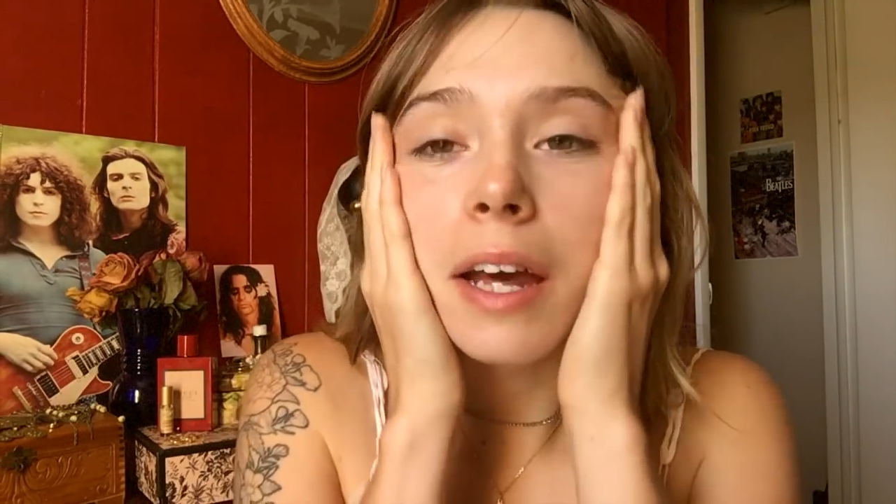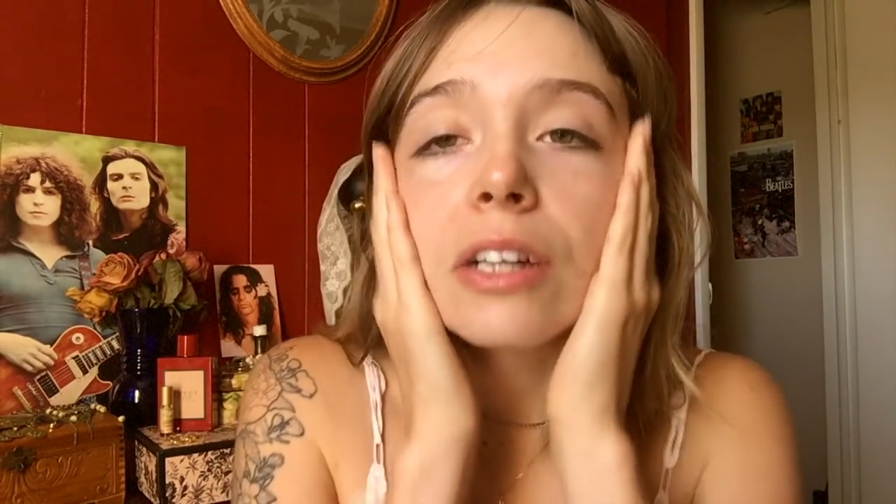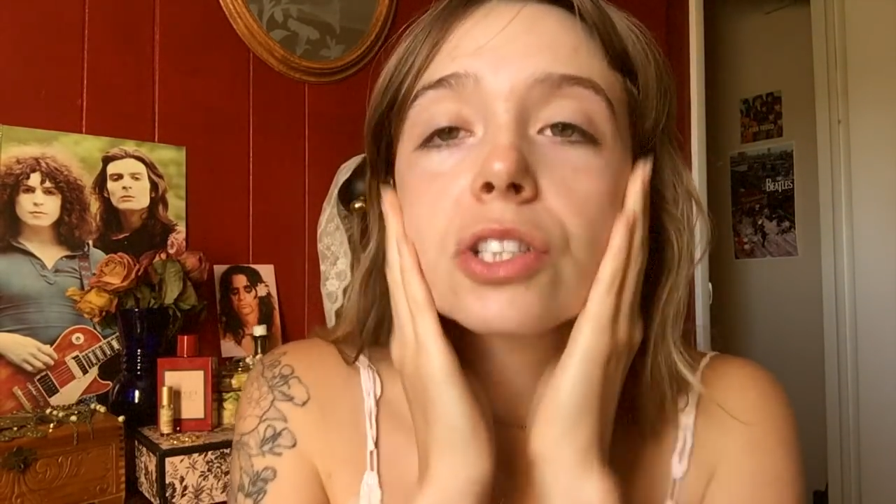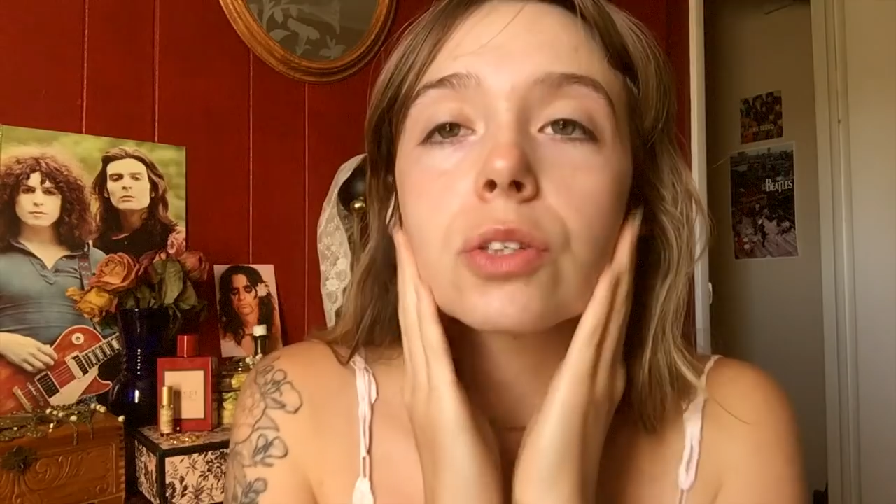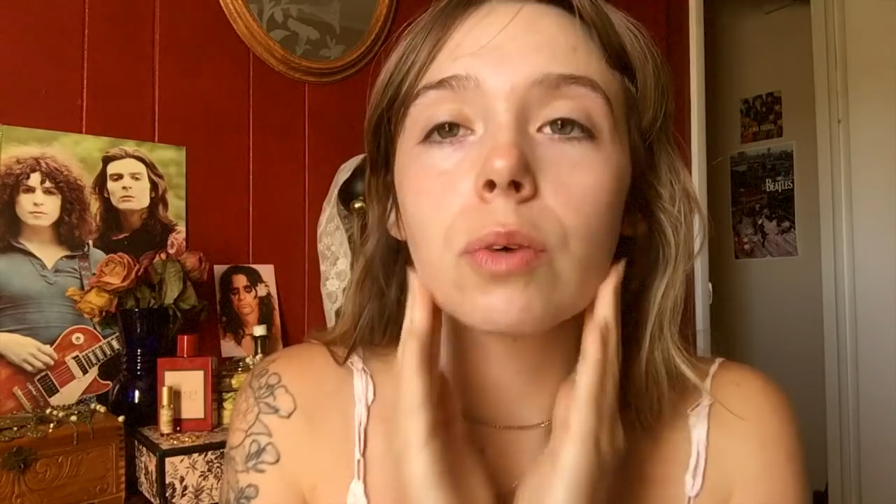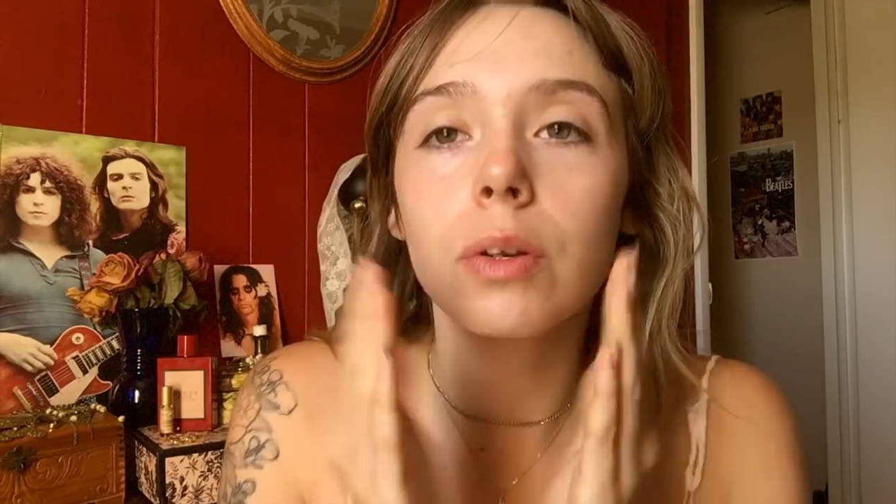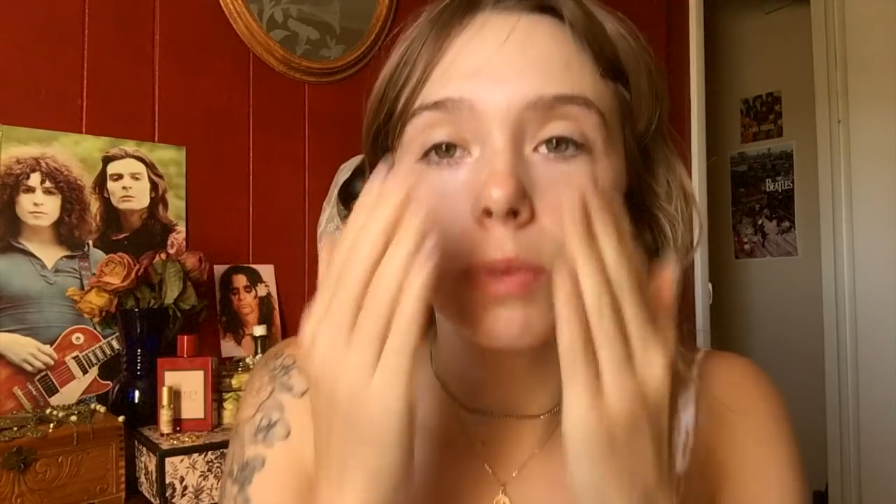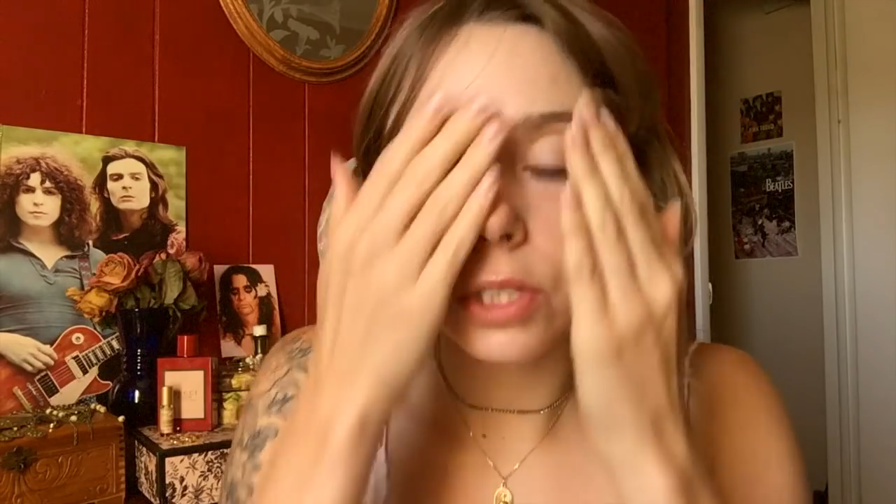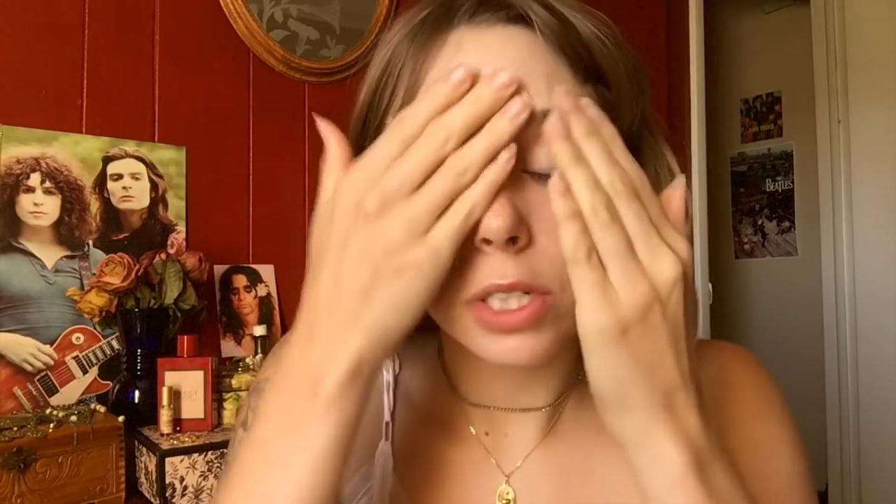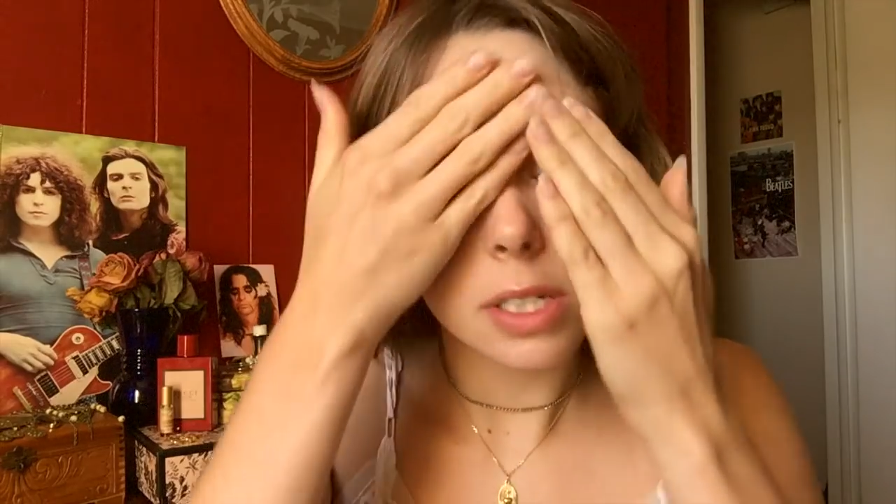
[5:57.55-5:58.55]
extra one,
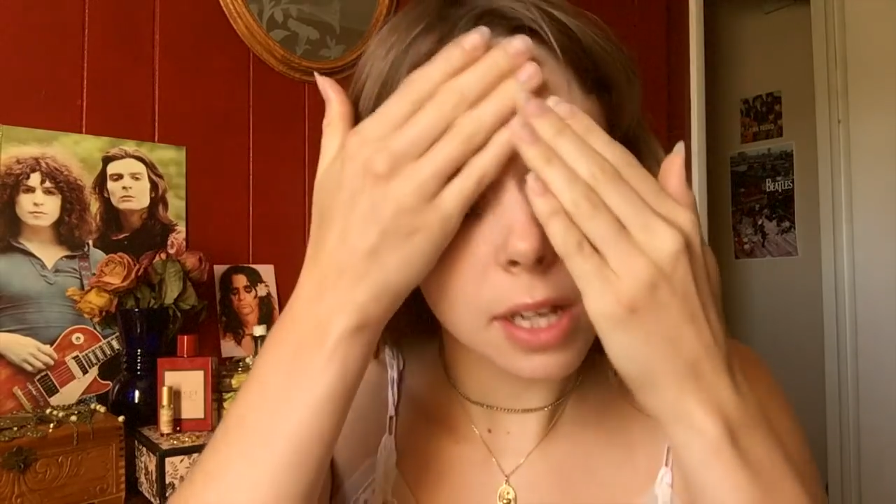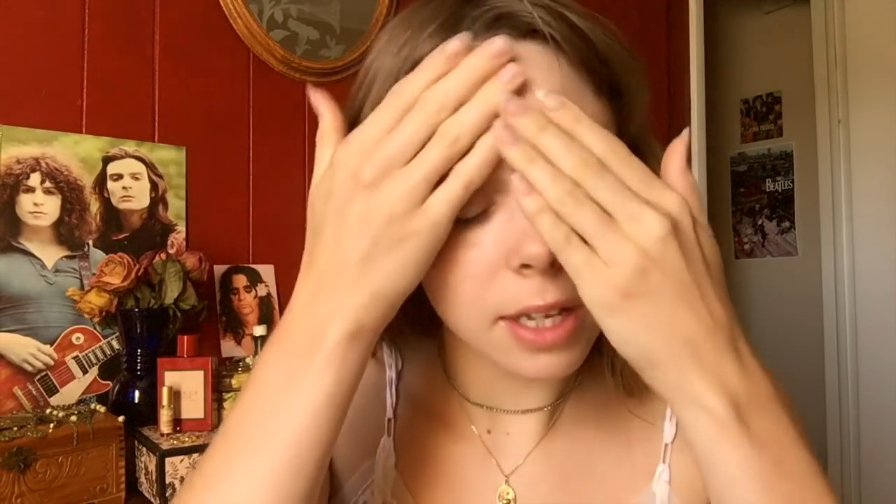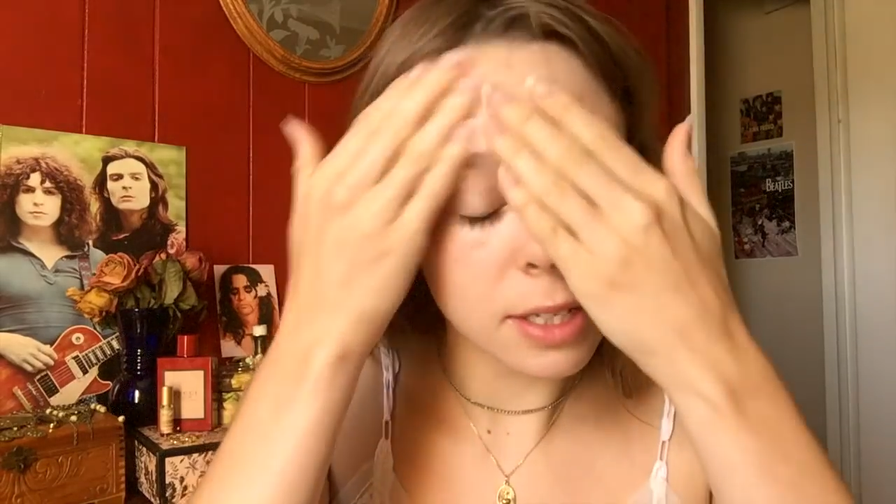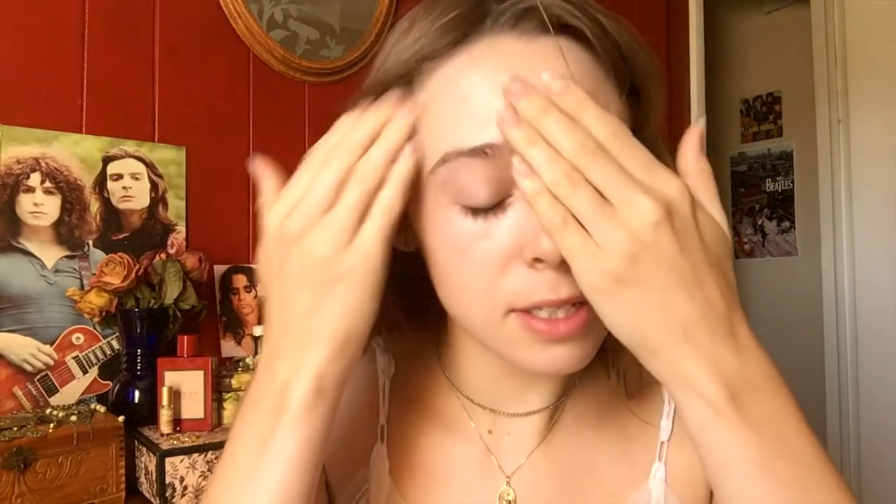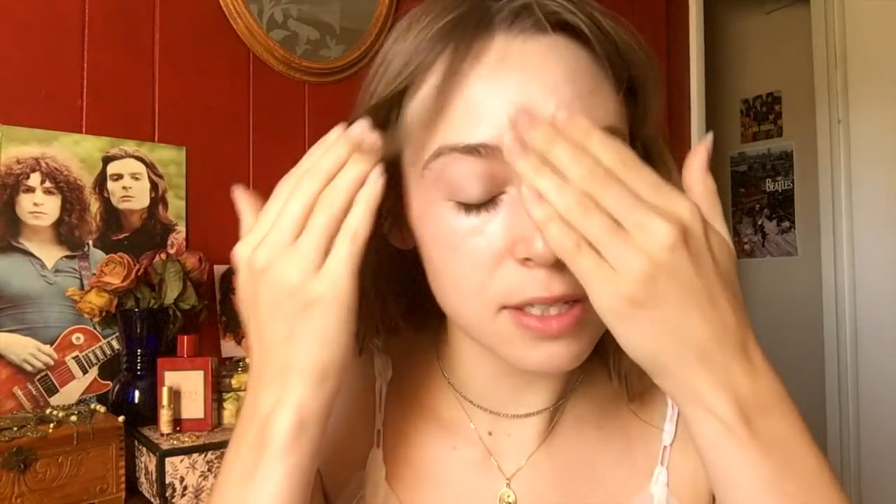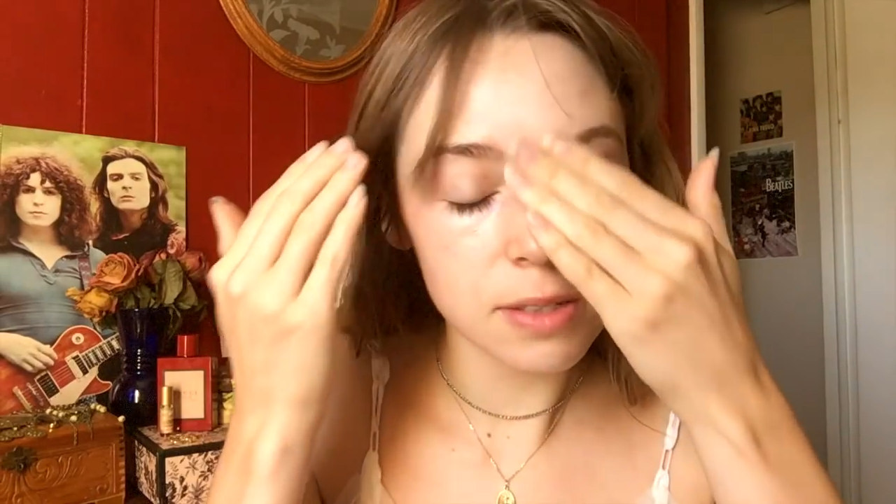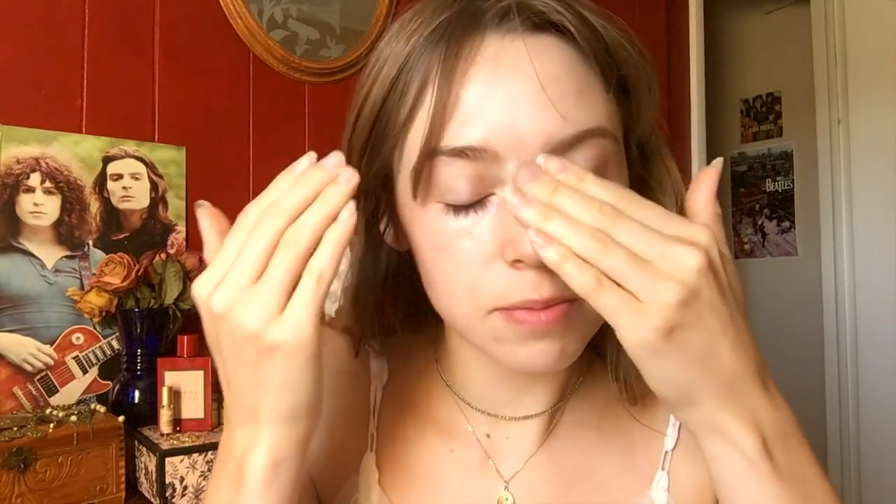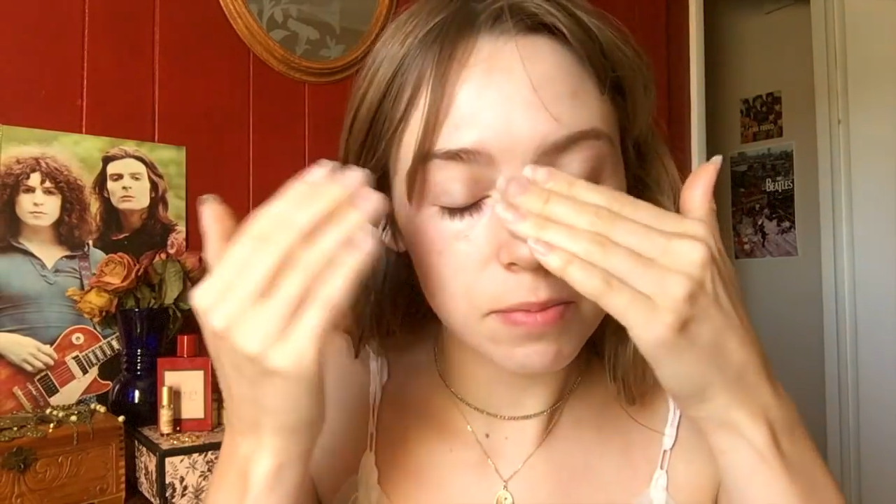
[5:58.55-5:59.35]
which is nice.